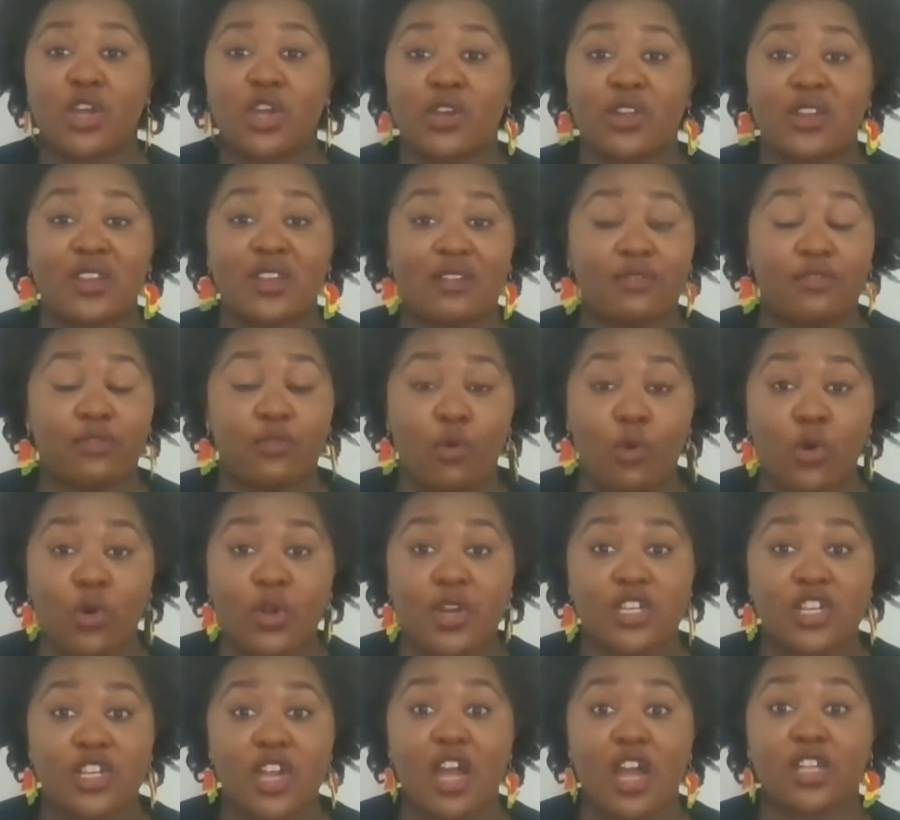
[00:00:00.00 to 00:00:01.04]
couldn't afford
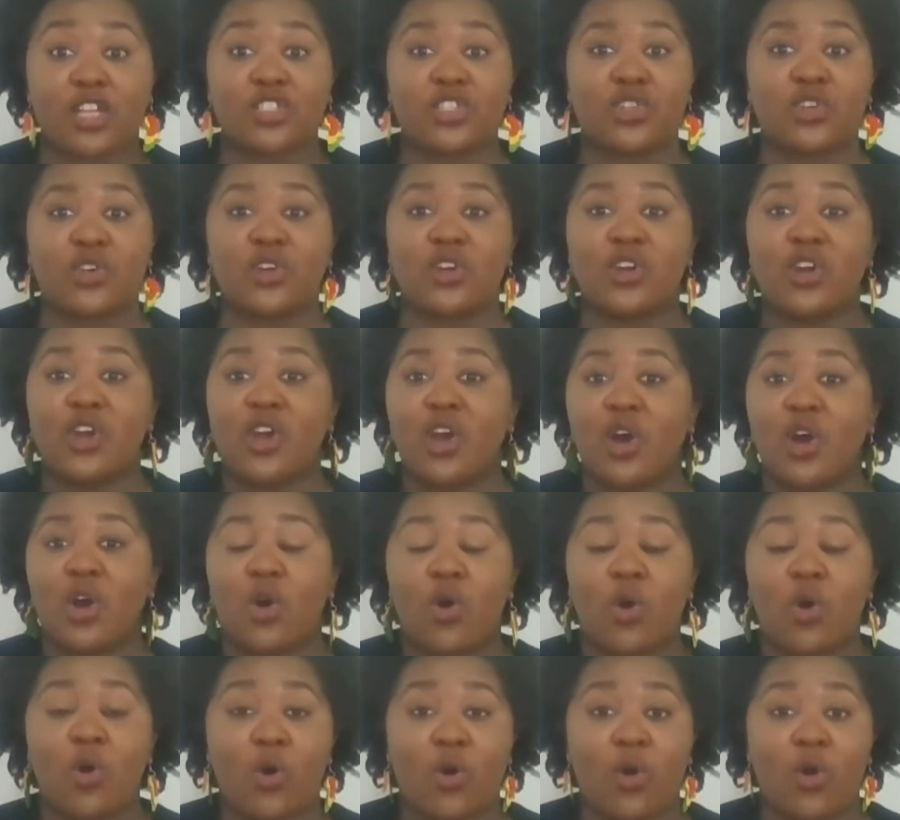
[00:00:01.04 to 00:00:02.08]
a doctor,
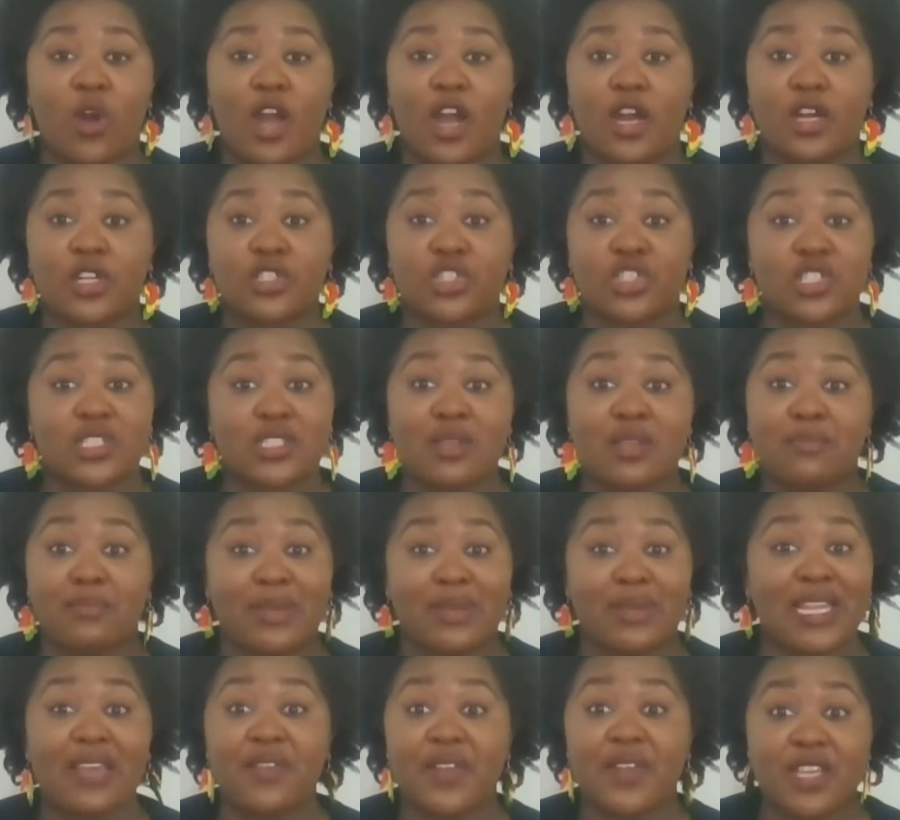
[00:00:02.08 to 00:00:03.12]
or just didn't
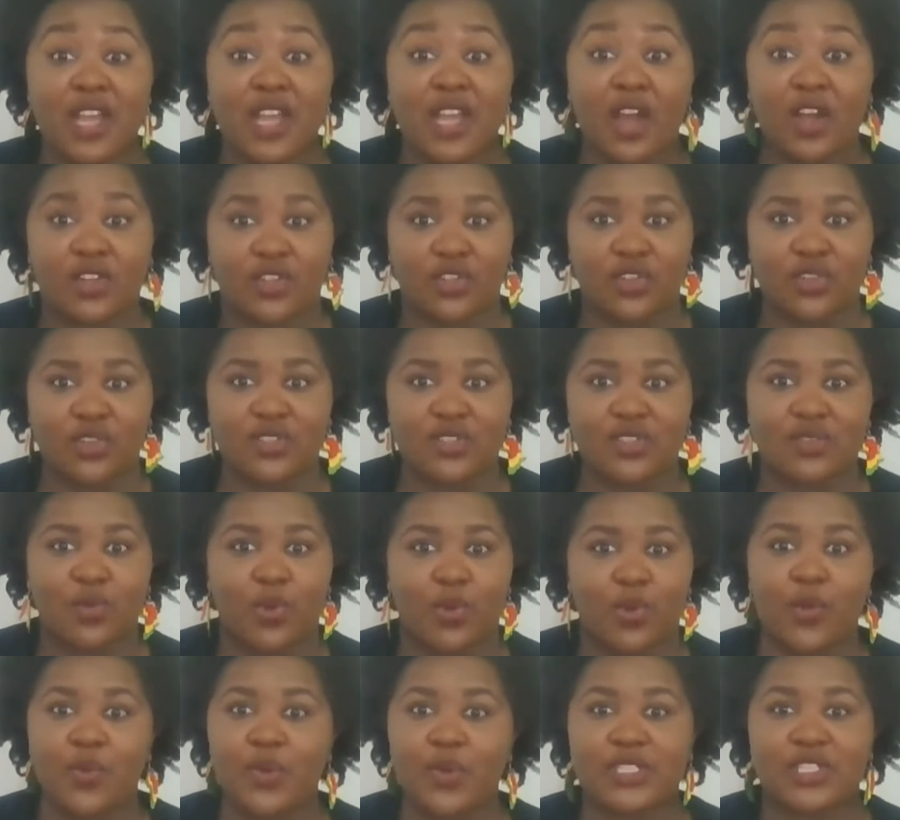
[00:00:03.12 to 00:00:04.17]
believe in doctors,
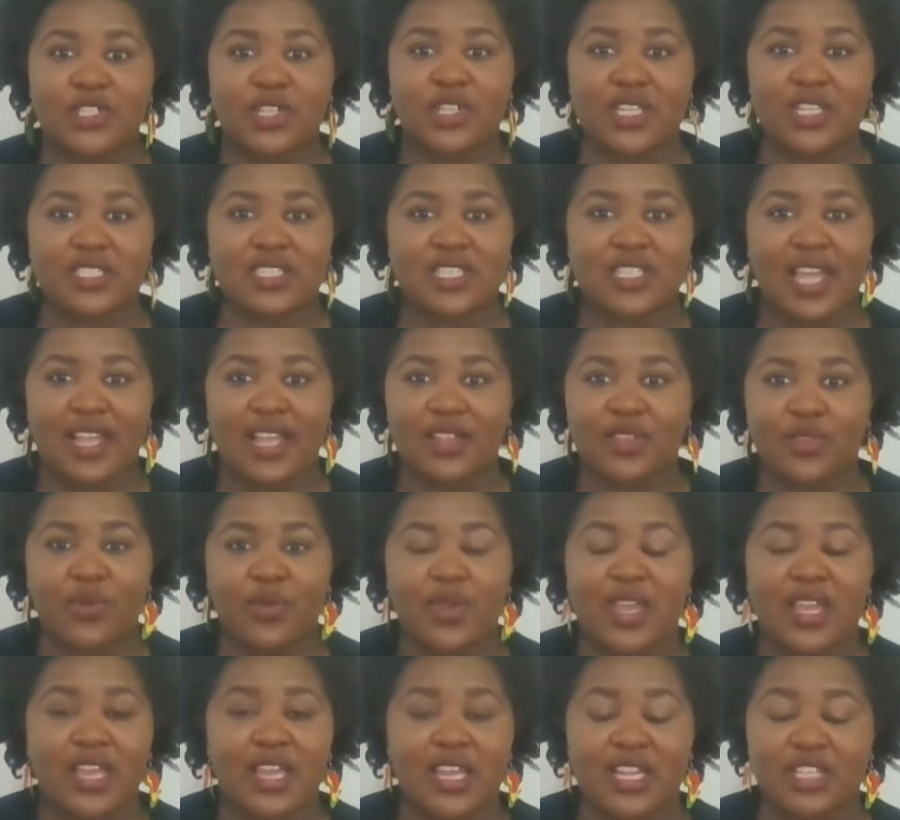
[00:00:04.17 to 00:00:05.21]
which is like
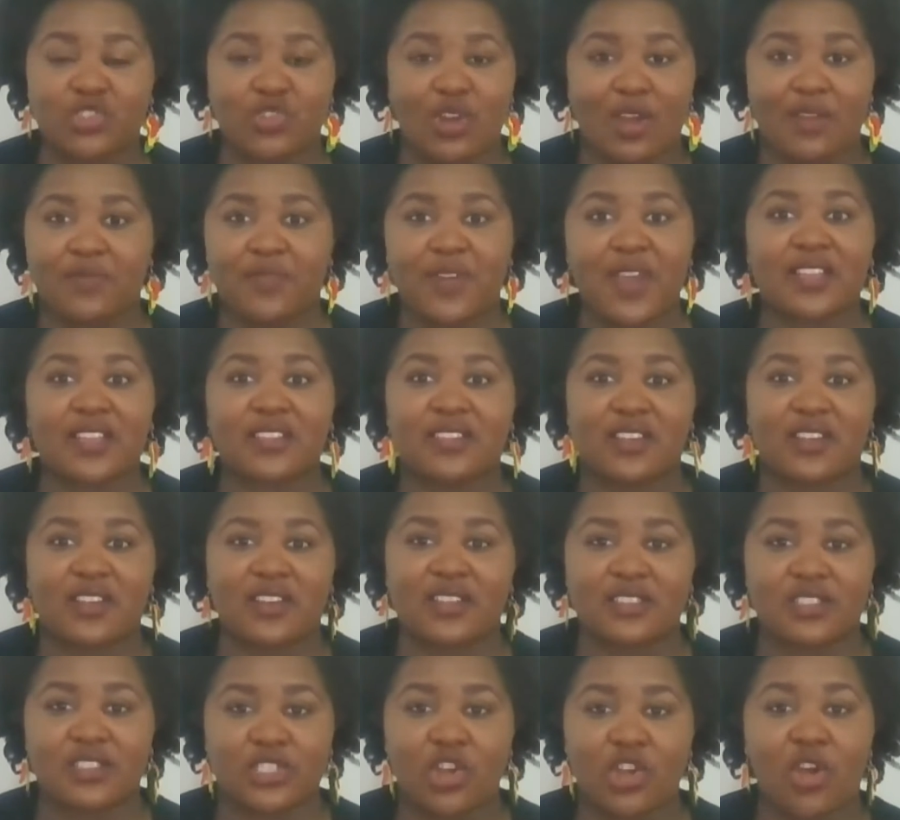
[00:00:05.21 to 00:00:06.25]
a
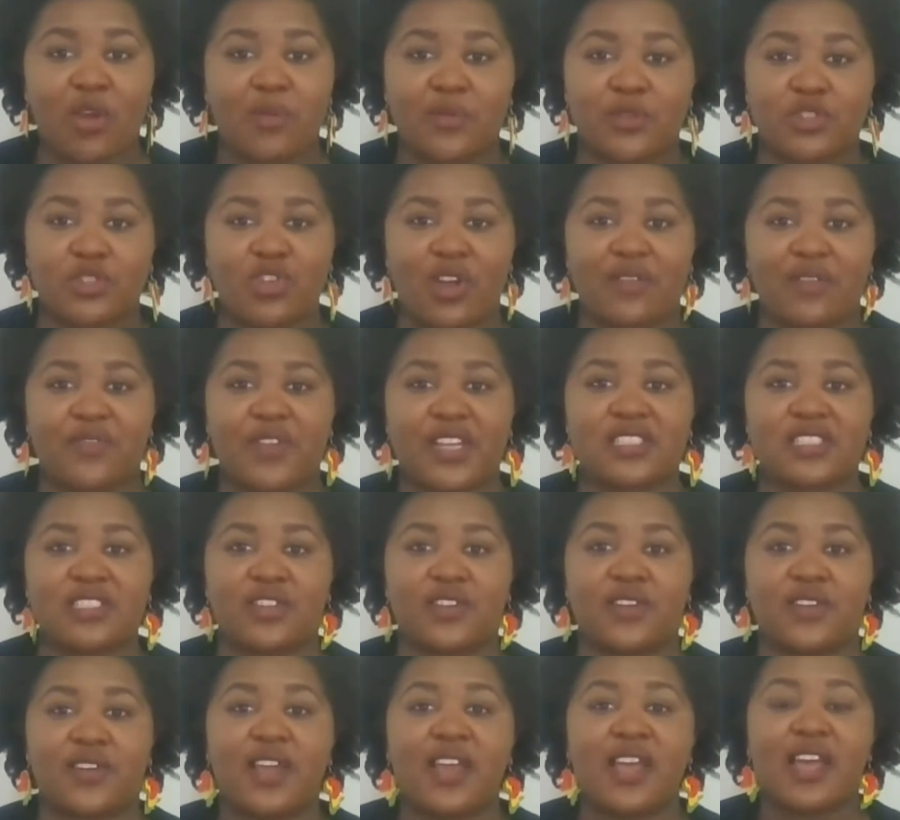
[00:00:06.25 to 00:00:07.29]
terrible
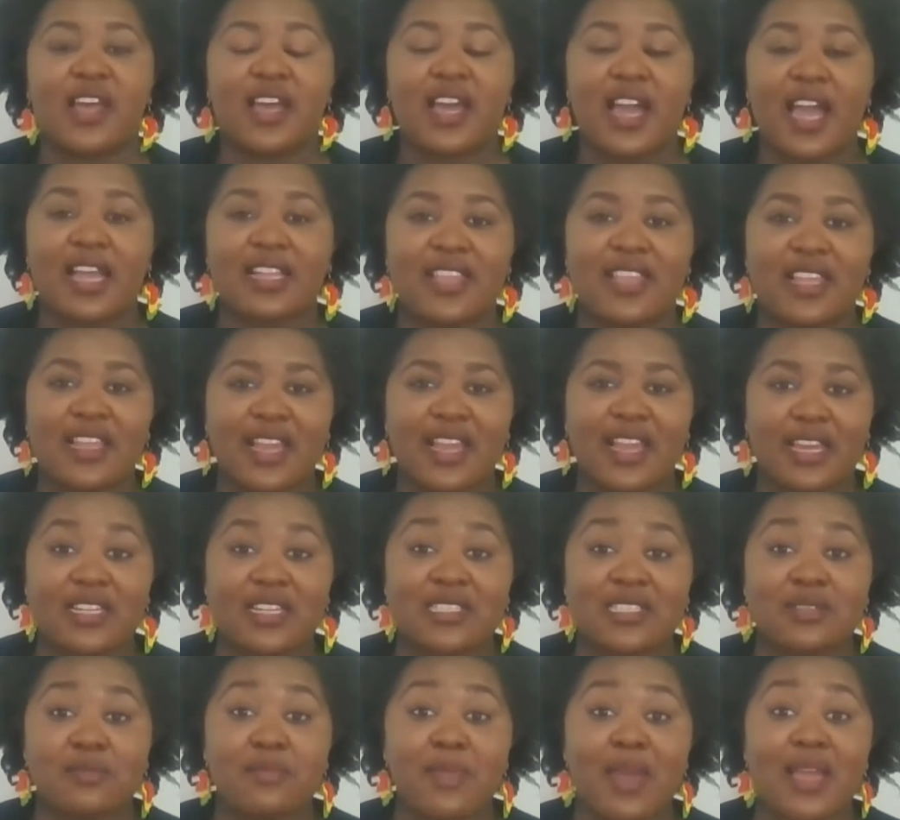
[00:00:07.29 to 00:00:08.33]
trifecta, I think kind of
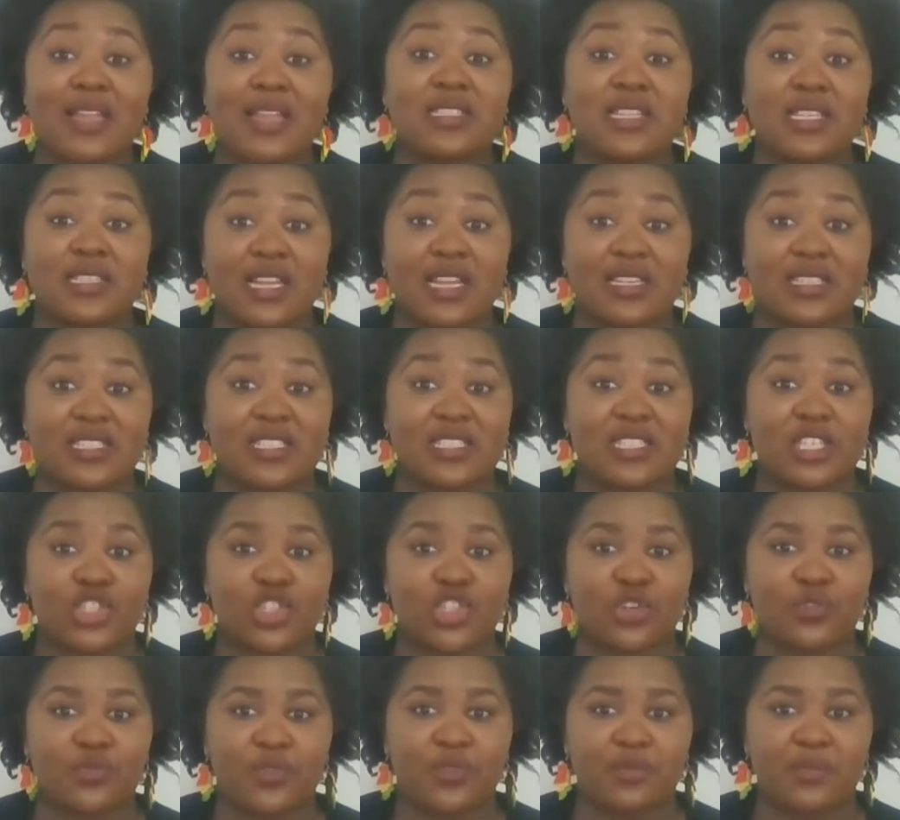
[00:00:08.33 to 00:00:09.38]
cemented that
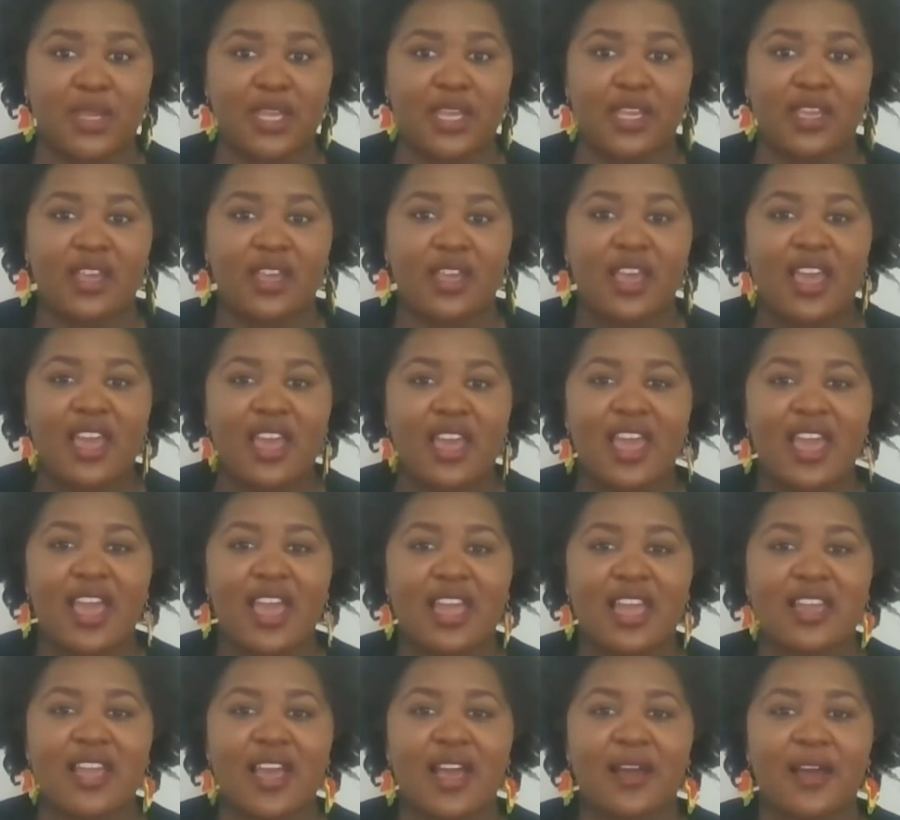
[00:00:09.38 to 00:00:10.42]
decision for me.
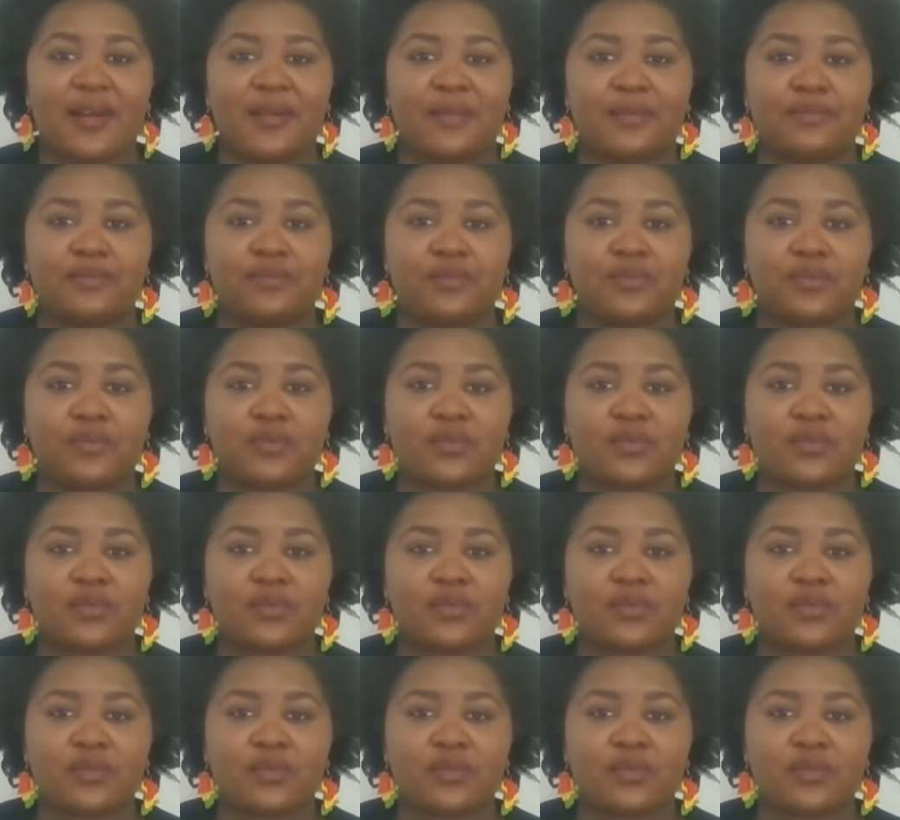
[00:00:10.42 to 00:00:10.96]
And